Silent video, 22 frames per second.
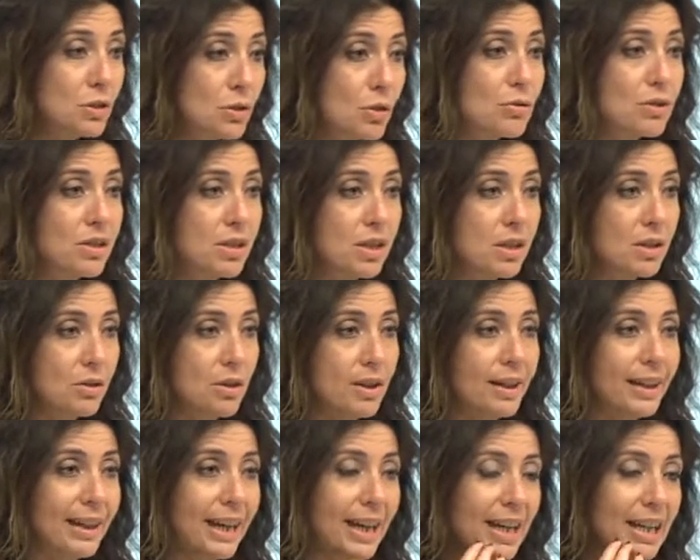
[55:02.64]
non-zero
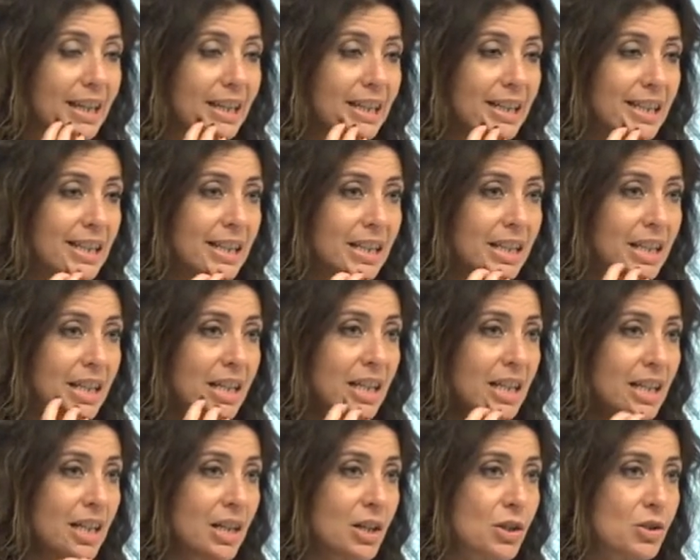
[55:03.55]
again.
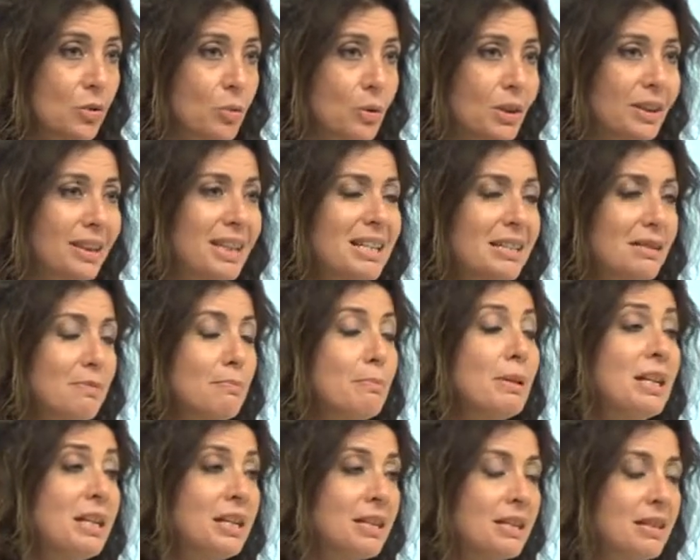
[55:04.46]
So what this
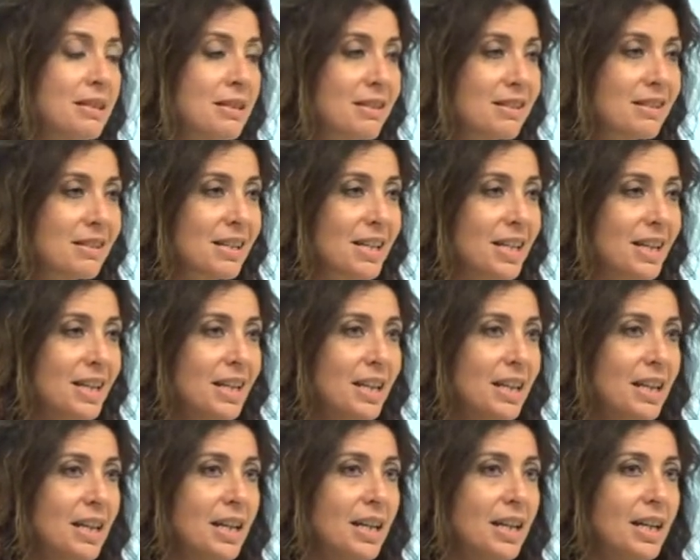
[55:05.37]
means
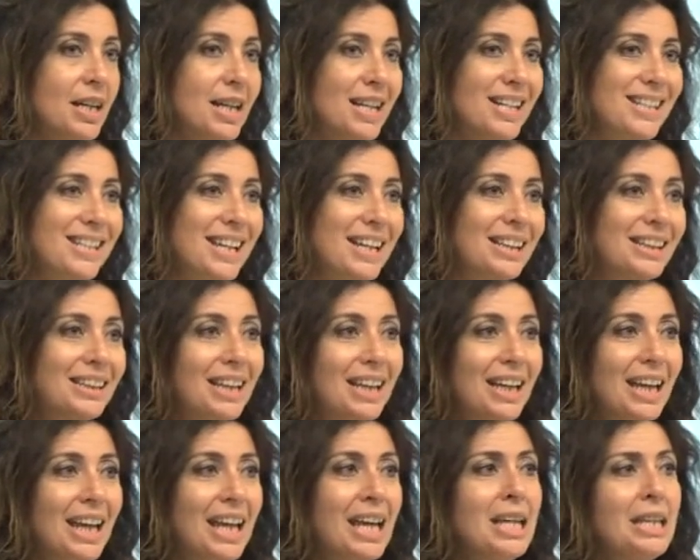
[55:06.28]
is that
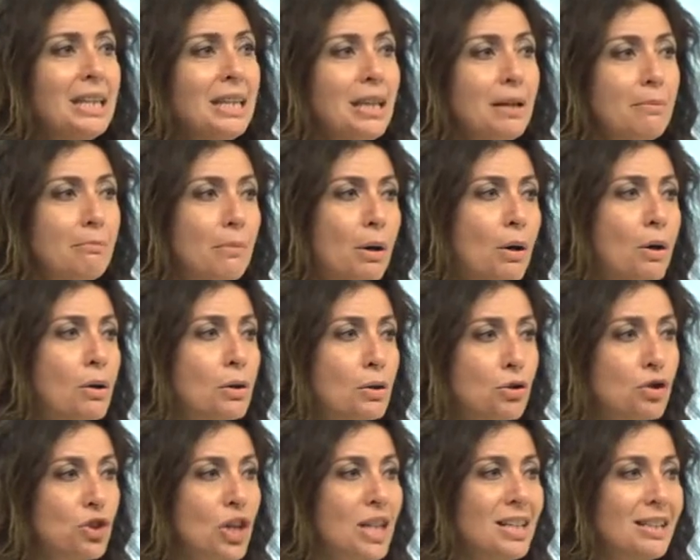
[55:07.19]
in the
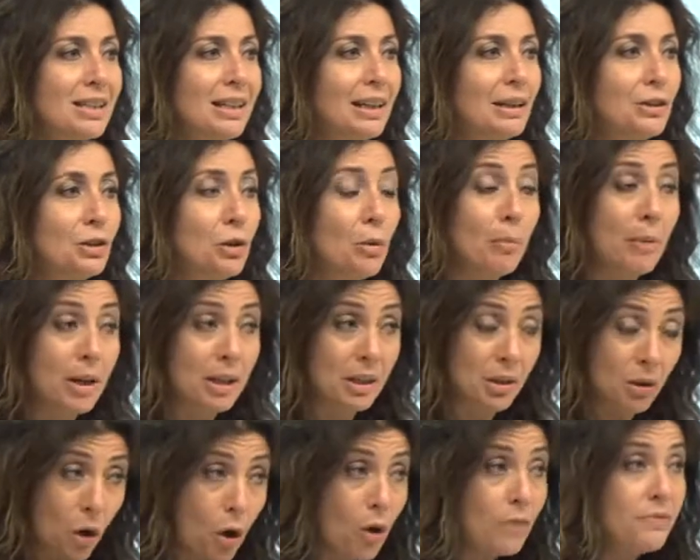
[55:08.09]
more general
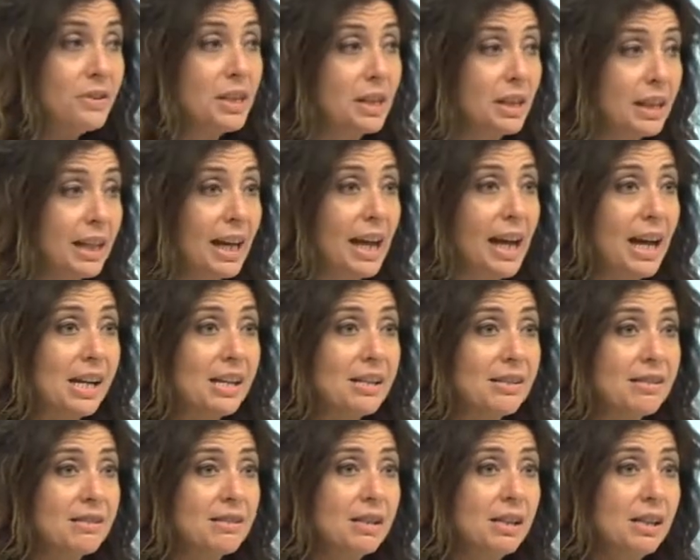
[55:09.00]
non-Markovian
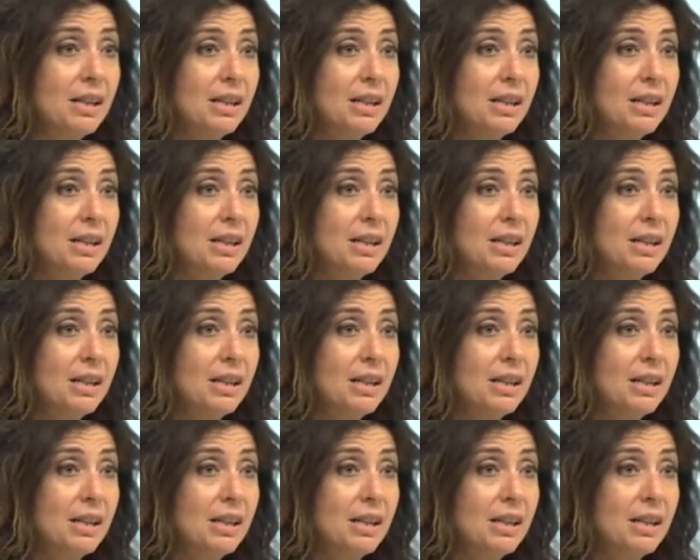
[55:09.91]
case,